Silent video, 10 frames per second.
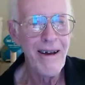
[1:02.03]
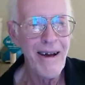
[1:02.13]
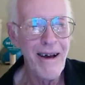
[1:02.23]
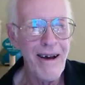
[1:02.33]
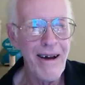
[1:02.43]

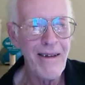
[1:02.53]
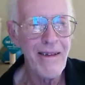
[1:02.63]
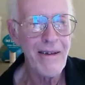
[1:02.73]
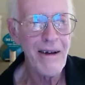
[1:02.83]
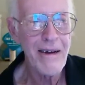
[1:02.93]
And
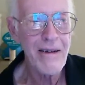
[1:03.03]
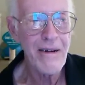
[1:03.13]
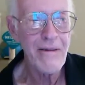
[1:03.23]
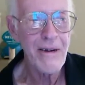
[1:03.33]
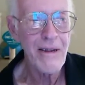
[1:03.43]
then I get
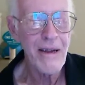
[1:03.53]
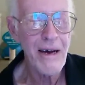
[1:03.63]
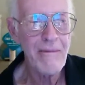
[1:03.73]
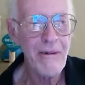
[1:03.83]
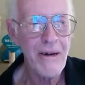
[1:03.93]
over to the
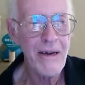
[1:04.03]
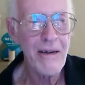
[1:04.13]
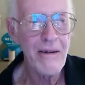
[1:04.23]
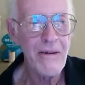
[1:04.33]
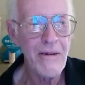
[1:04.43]
library,
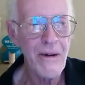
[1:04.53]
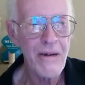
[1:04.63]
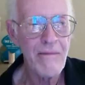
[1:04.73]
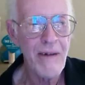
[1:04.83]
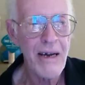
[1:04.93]
and New
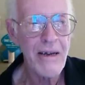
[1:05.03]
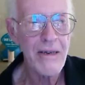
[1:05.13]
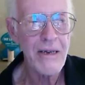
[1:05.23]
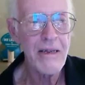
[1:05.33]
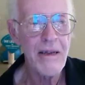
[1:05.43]
Yorker
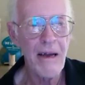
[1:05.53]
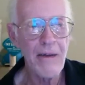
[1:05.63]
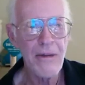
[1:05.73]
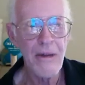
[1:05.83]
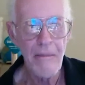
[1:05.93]
magazine has
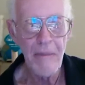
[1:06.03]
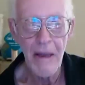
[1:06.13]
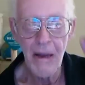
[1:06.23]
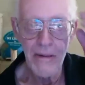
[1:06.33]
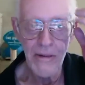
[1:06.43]

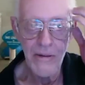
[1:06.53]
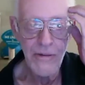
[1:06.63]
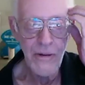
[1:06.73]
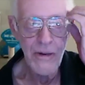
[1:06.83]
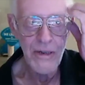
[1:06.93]
two
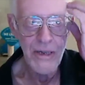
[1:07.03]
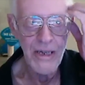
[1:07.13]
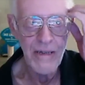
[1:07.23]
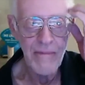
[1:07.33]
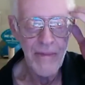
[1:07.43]
stories in
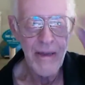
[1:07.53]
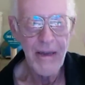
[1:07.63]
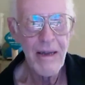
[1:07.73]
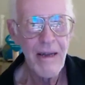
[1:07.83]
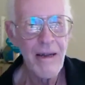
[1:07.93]
it.
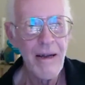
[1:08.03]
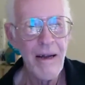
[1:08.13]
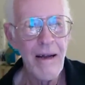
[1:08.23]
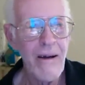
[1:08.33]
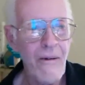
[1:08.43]

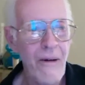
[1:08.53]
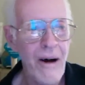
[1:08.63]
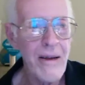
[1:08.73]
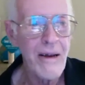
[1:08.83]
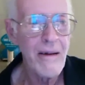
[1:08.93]

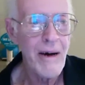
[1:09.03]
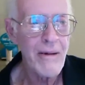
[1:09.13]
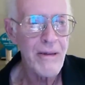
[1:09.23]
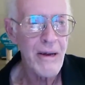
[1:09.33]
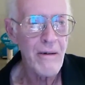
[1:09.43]
One
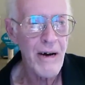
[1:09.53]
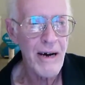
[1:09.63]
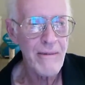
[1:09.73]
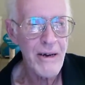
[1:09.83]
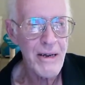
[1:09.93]
about
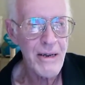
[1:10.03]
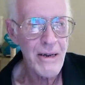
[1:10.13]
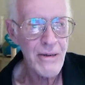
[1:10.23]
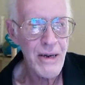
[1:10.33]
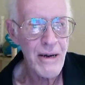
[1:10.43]
Obama and
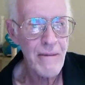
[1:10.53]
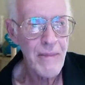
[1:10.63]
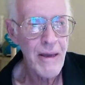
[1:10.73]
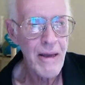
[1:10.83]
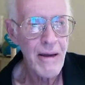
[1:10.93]
his uh,
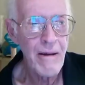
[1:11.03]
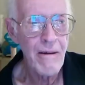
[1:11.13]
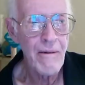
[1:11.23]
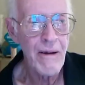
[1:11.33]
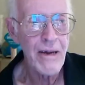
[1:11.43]

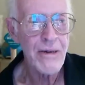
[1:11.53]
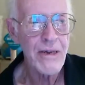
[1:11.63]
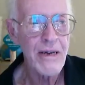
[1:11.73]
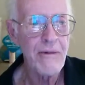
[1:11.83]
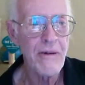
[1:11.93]

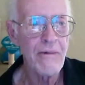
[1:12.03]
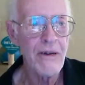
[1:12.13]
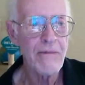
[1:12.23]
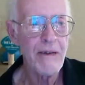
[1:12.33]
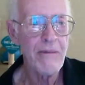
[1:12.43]
relationship with the
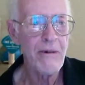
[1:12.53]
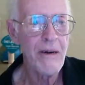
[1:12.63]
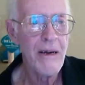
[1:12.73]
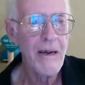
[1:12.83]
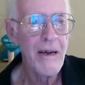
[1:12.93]
rich people,
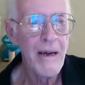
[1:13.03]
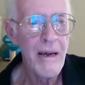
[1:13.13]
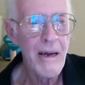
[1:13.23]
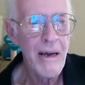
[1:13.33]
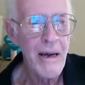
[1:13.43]

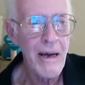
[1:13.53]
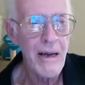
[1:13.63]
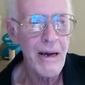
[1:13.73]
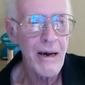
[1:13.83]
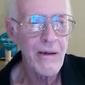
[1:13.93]

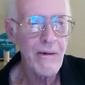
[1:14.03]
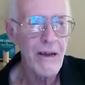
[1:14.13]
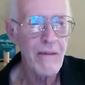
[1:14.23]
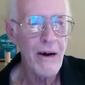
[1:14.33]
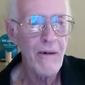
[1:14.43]
and the other
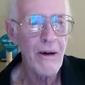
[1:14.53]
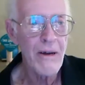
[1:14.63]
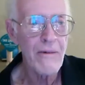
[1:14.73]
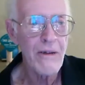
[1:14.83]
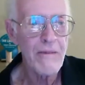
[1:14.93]
one about one
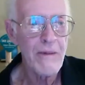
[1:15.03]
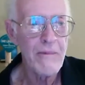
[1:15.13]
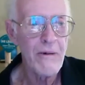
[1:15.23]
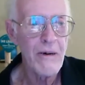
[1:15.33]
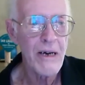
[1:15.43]
of the rich
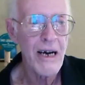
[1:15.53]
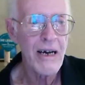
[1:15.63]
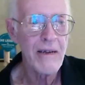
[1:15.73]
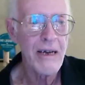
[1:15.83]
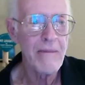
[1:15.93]
people, a
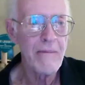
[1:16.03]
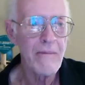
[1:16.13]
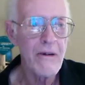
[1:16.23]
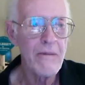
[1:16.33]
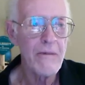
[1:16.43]
guy named
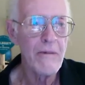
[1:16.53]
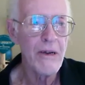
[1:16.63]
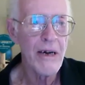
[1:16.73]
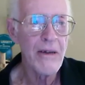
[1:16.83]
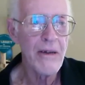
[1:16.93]

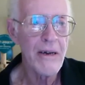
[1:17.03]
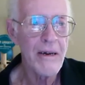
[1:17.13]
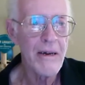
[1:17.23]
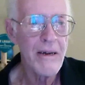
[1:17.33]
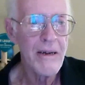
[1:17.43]
Cooperman, I think, a